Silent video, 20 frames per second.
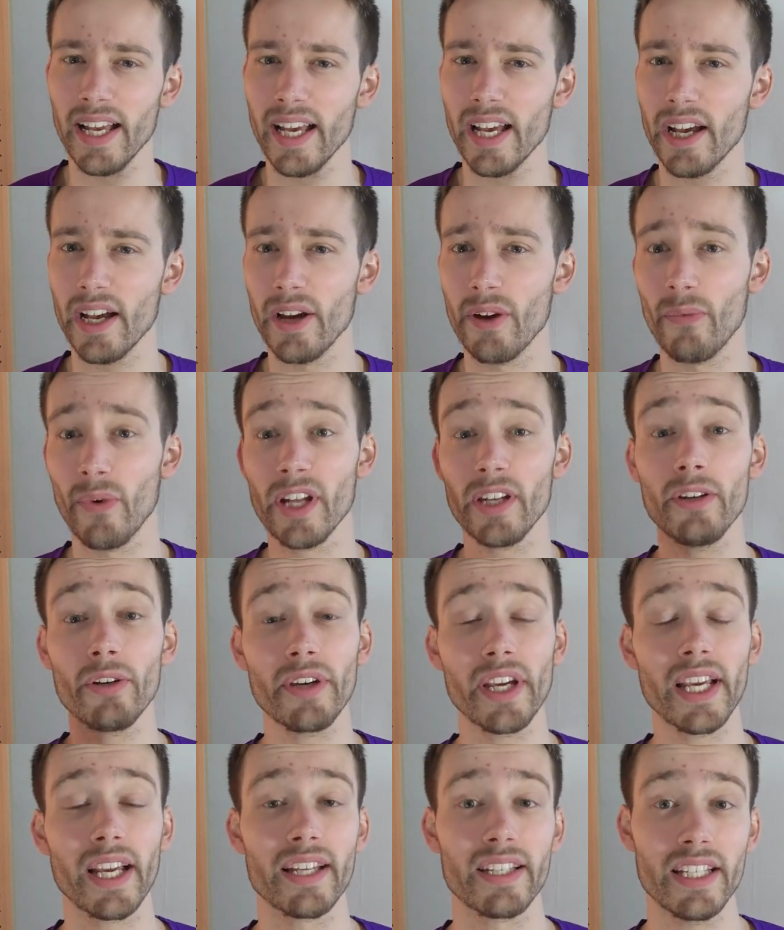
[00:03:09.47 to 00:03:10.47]
When
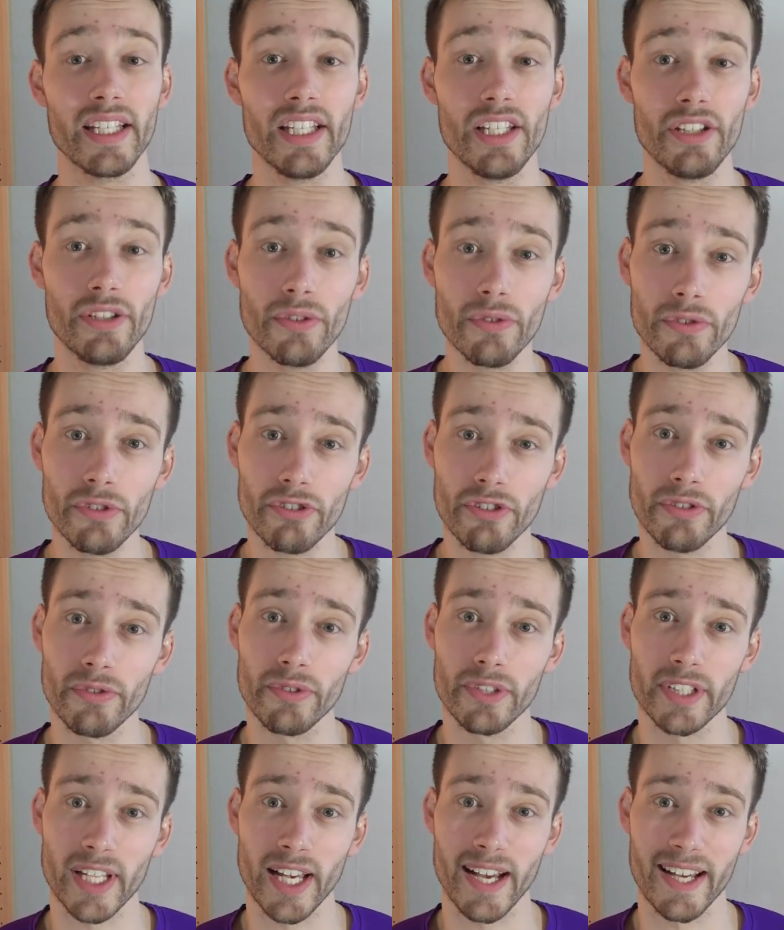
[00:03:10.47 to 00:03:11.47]
looking at EU
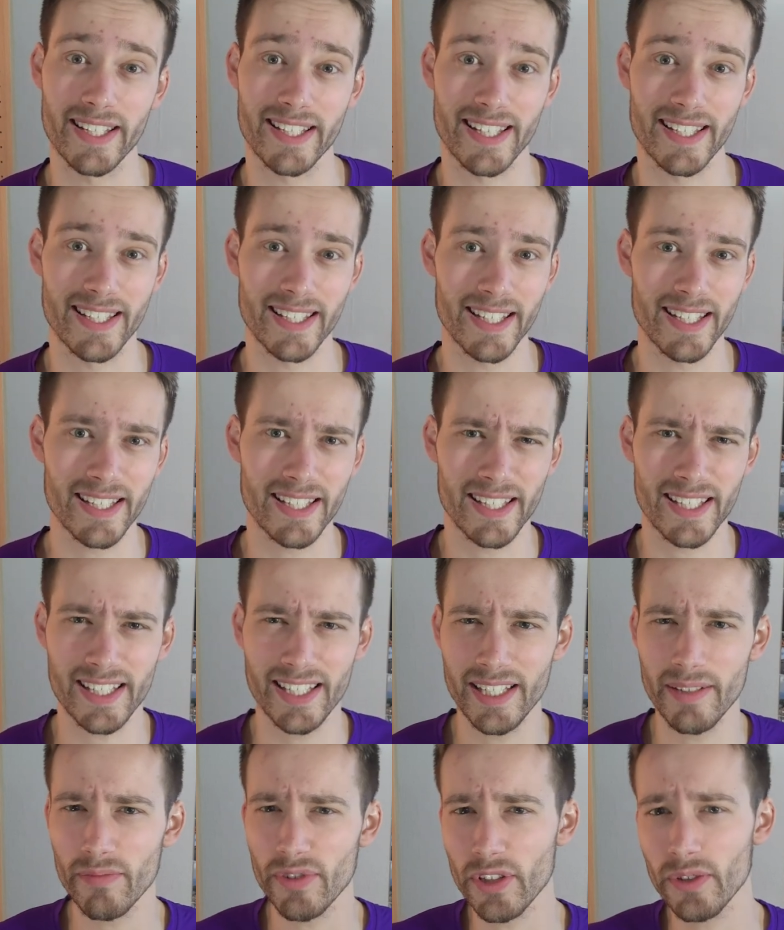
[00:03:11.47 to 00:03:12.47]
shoe sizes, this
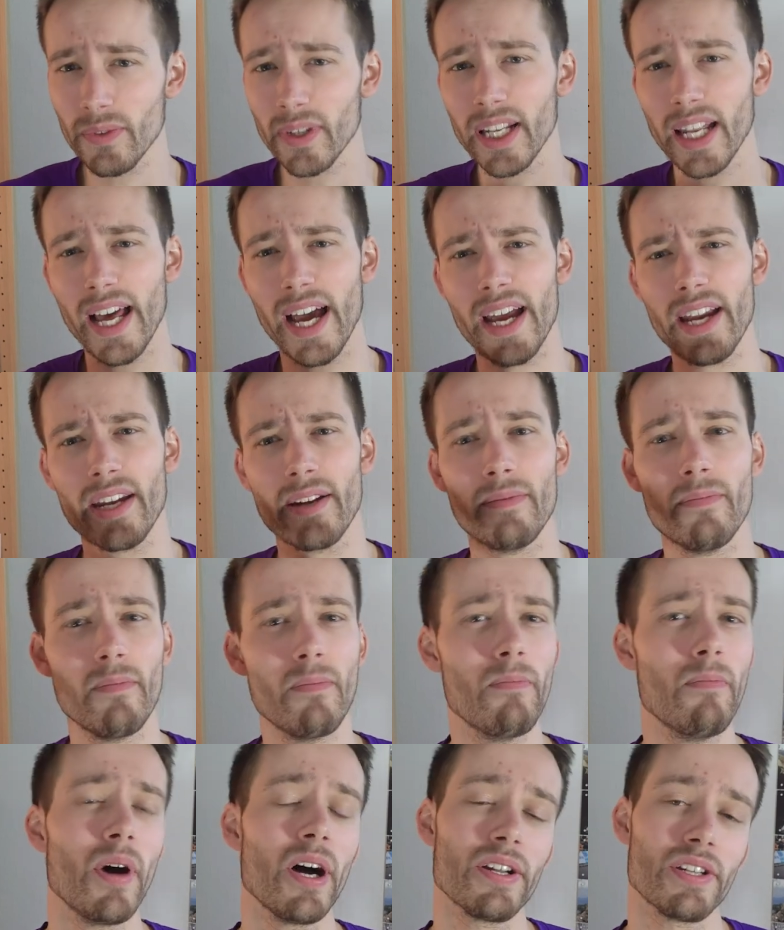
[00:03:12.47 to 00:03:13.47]
seems to align
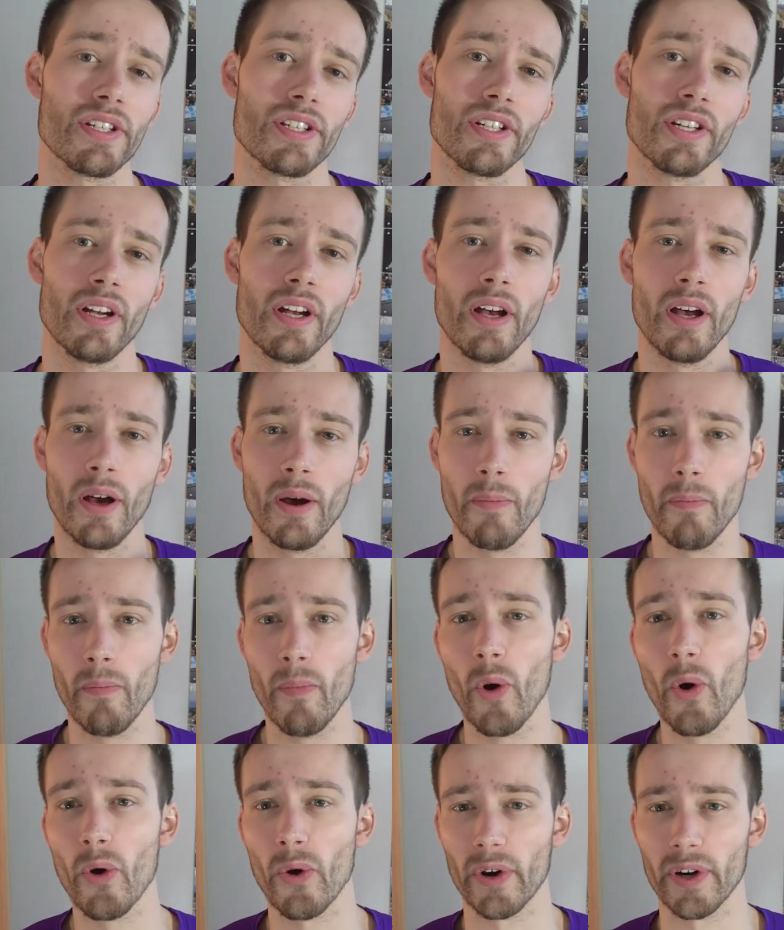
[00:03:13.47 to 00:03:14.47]
much
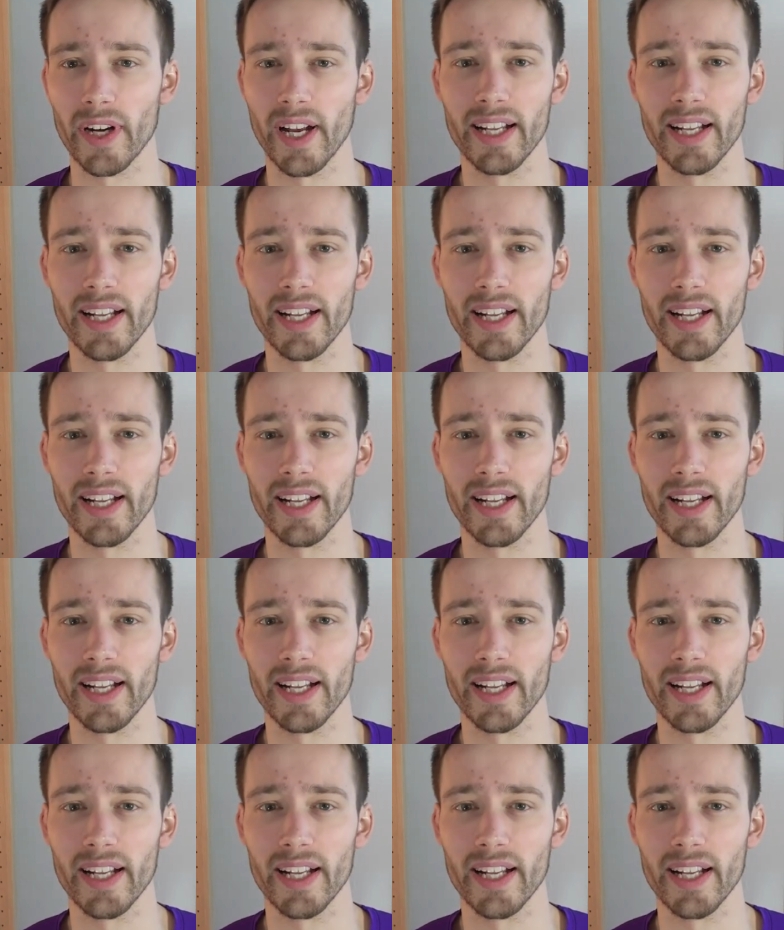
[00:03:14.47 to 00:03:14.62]
more.